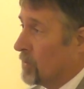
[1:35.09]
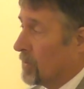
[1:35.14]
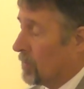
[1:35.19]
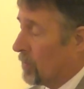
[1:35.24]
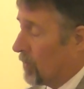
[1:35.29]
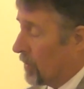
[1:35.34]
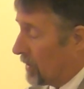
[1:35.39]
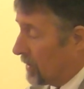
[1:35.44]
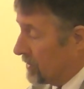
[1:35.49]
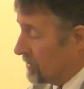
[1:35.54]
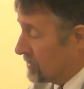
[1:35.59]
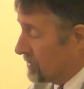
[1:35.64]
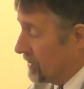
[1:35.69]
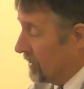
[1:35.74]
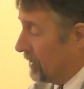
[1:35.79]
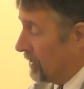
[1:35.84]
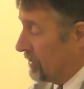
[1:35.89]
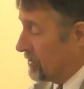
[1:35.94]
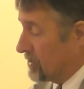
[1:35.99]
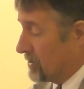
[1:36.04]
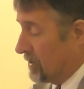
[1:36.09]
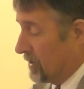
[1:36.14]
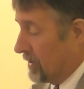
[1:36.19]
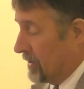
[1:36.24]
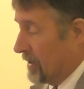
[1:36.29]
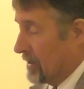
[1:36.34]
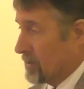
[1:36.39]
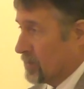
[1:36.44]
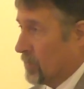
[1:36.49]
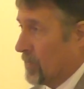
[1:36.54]
We're working as
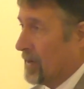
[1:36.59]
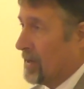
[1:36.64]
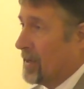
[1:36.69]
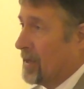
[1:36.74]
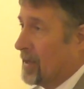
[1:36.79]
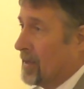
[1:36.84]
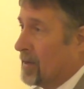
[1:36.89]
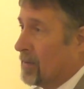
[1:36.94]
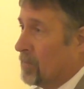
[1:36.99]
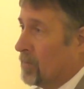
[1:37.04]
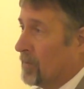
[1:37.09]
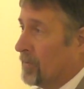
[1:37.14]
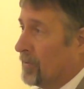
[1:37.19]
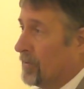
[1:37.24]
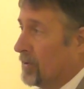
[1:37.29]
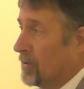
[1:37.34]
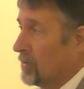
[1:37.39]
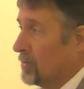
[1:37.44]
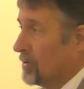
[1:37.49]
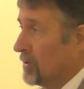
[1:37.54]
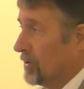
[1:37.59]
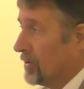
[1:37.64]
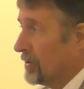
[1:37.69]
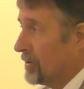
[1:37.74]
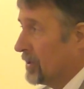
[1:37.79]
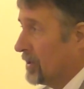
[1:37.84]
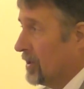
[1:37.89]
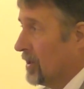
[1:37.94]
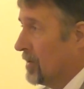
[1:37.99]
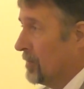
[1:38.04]
diligently as we can with the
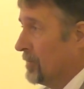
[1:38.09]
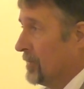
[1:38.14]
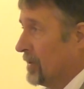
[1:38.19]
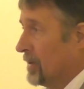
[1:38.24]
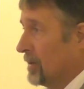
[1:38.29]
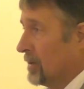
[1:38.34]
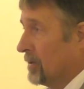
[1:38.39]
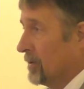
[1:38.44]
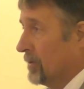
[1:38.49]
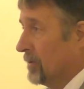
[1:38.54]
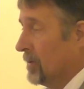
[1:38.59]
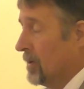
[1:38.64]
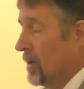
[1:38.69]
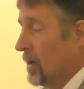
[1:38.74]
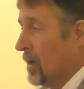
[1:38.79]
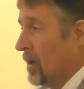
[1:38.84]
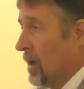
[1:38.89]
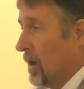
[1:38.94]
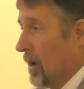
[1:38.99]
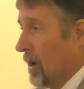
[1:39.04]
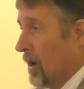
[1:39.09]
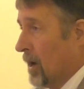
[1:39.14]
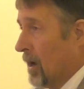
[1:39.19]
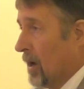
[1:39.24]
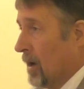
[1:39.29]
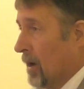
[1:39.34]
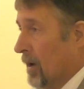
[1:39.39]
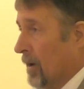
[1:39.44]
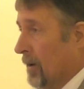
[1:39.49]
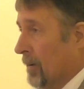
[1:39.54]
utility company
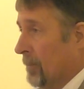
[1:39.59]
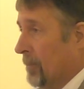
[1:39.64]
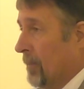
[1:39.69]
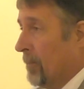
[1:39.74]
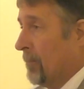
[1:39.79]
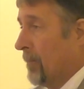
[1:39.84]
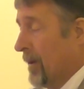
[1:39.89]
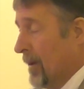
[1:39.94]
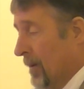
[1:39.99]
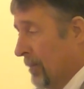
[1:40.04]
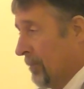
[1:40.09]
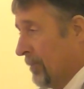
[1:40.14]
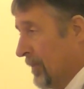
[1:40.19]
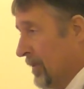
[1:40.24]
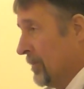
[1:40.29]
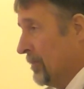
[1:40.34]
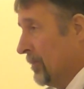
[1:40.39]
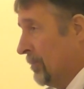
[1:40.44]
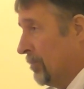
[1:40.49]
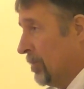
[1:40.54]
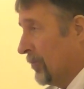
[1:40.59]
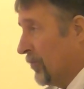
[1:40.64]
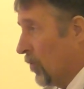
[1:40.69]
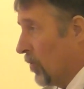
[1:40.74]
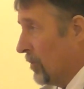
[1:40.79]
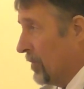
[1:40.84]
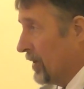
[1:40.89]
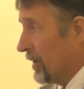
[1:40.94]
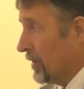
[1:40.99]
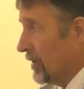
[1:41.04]
to help them
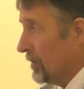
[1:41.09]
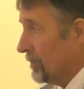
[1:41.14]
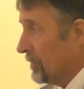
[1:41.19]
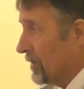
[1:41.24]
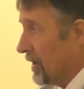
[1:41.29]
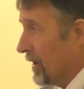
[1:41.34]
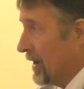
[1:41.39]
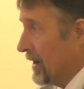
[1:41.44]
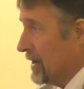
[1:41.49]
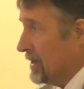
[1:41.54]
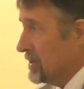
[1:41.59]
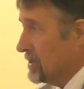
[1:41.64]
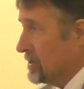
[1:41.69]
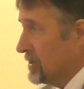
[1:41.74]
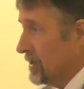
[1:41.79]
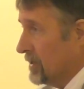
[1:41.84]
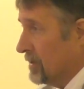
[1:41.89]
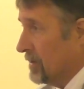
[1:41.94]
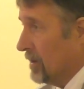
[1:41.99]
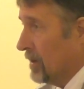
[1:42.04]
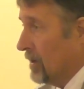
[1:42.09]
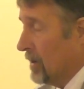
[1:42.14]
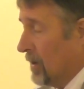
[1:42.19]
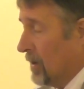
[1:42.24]
perform their upgrades. And